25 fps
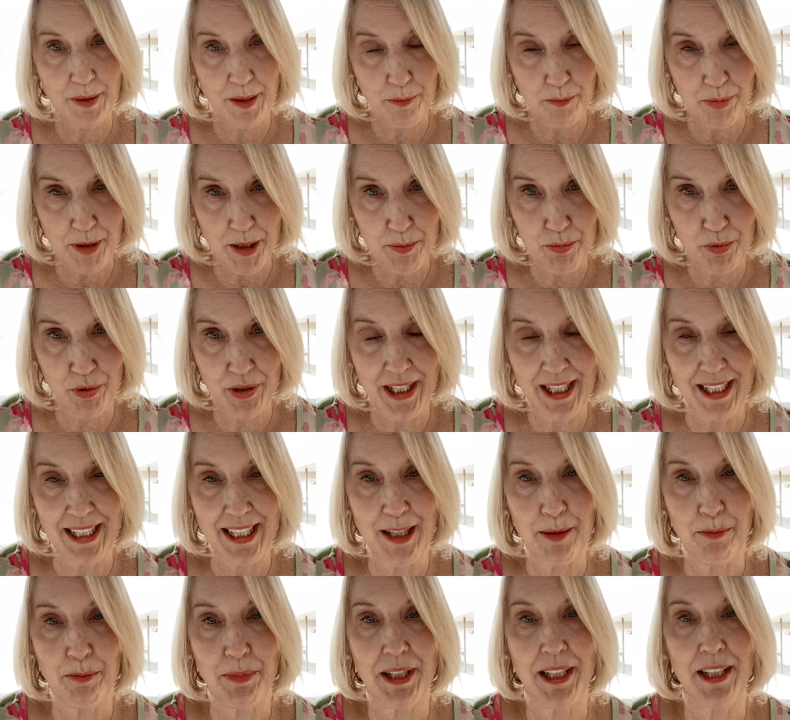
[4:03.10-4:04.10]
people can
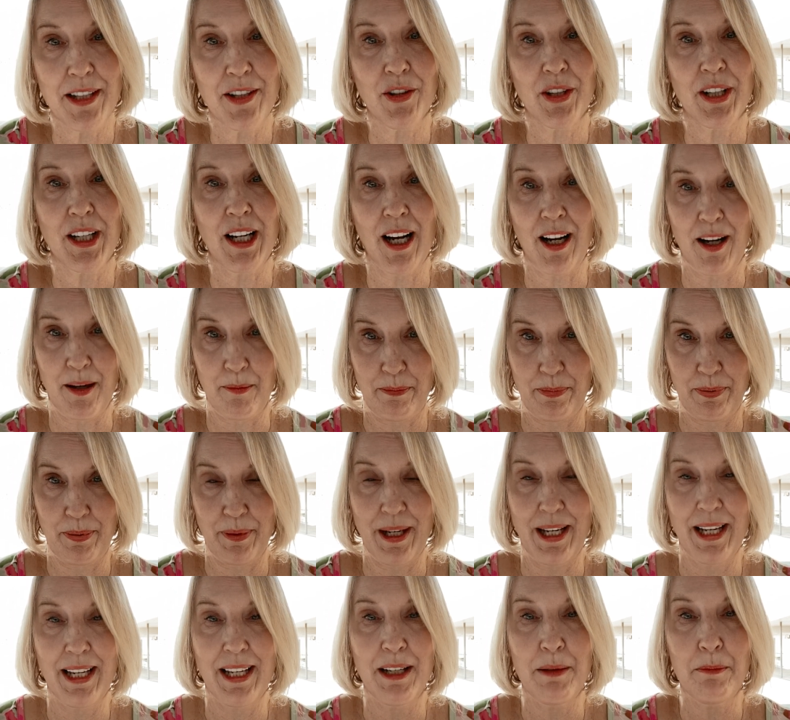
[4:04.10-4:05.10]
empty their cup
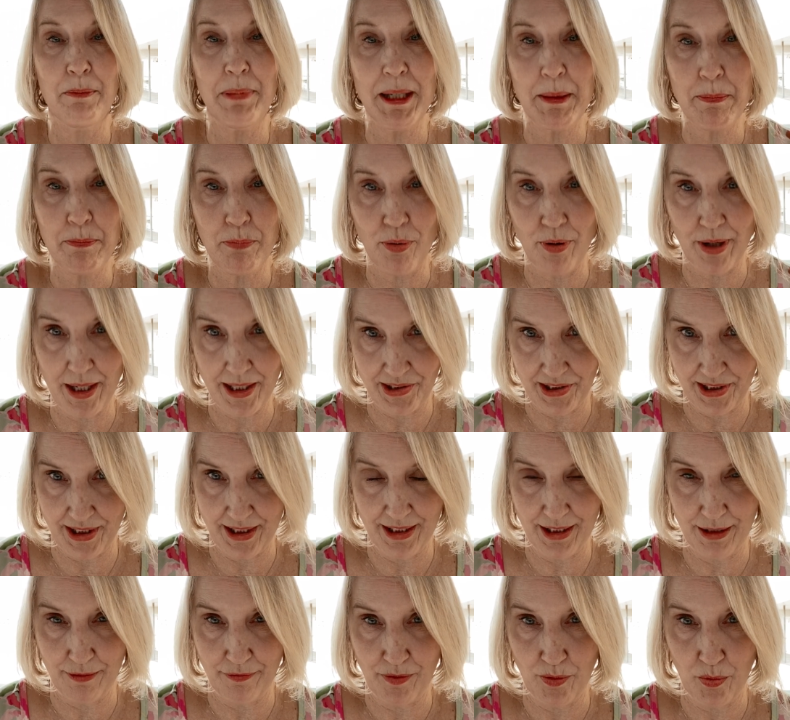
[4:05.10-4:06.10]
and be
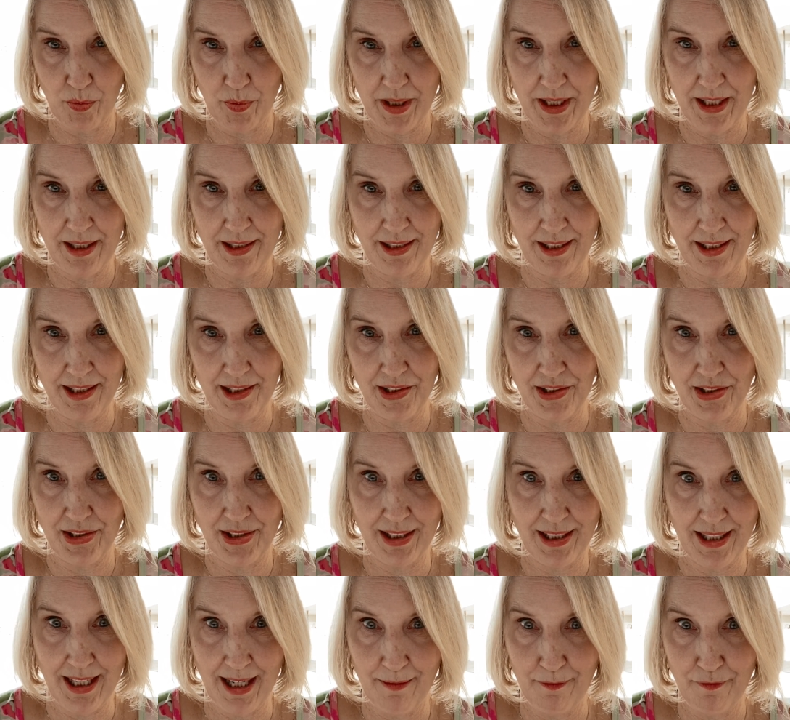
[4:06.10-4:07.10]
present for what it is
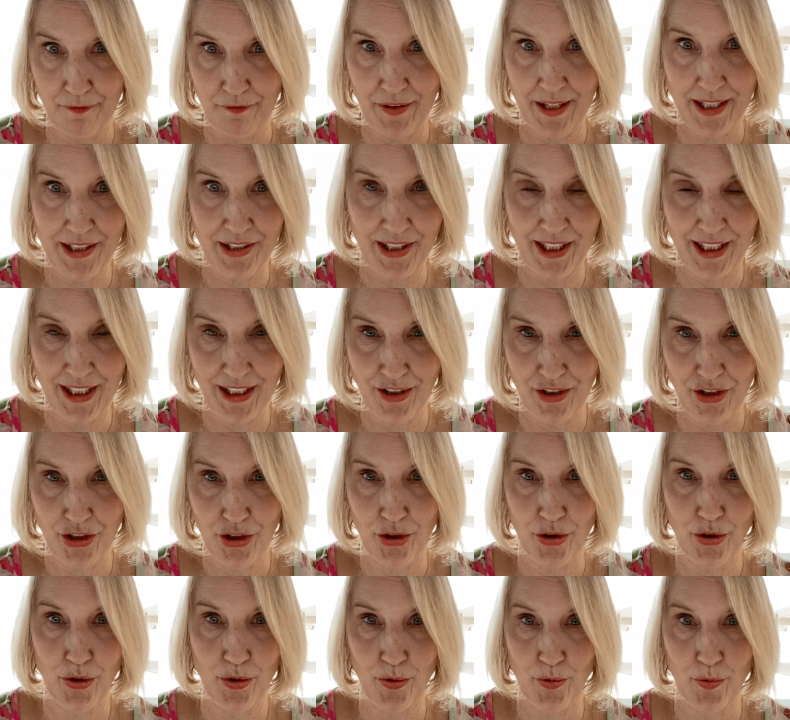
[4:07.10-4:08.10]
that I'm fixing
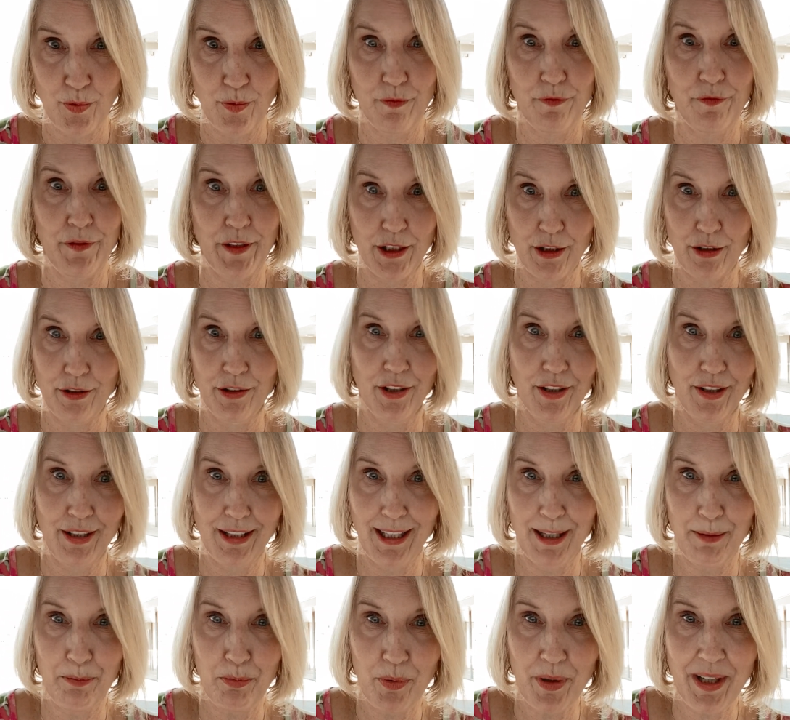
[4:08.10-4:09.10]
to fill their
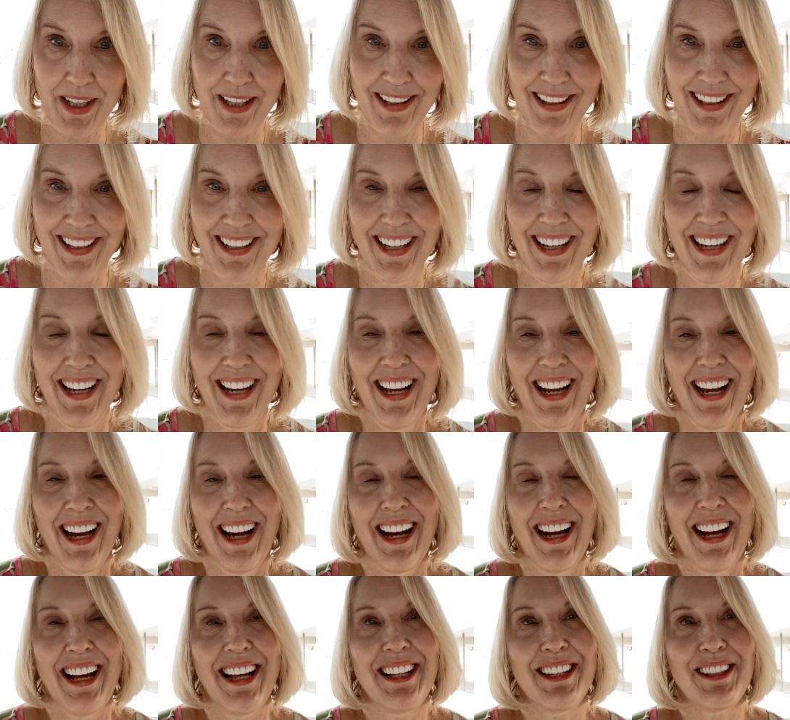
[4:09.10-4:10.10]
cup with.
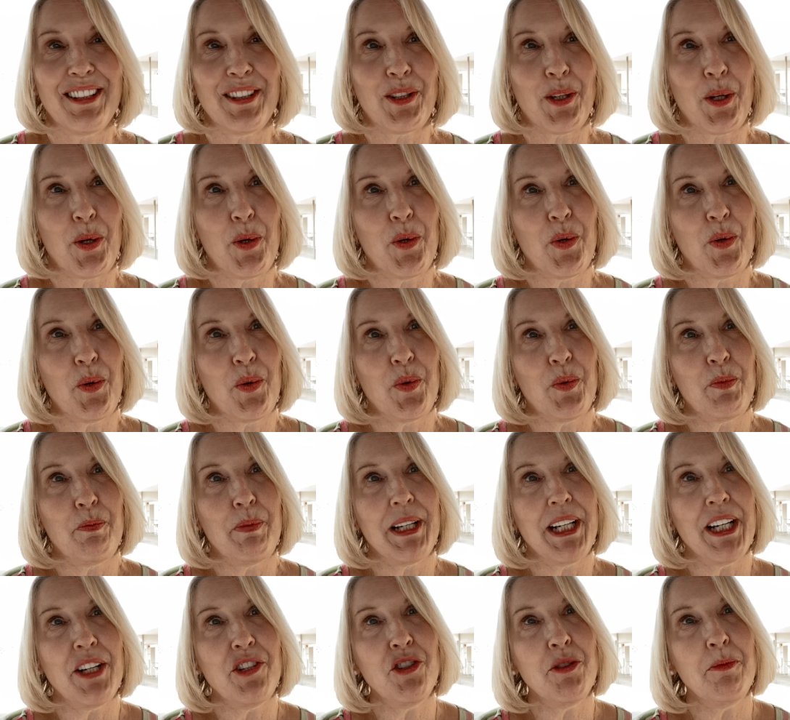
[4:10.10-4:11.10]
So
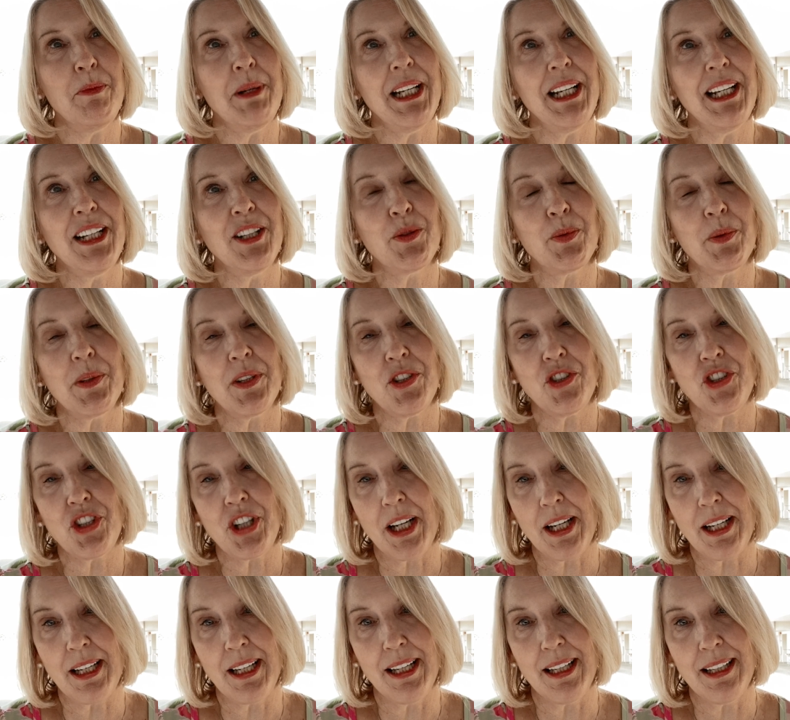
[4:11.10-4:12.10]
begin your meetings with a
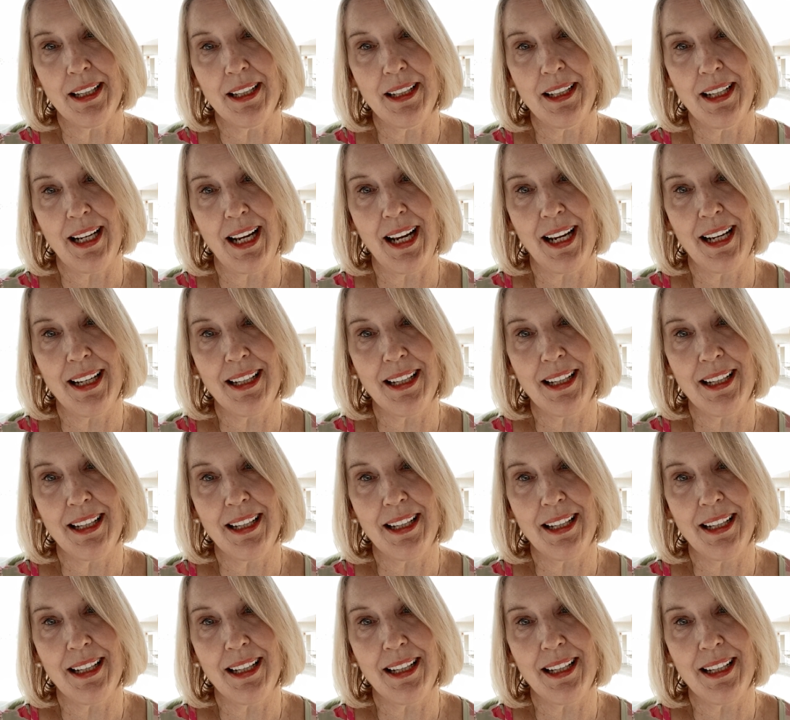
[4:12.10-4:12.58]
check-in.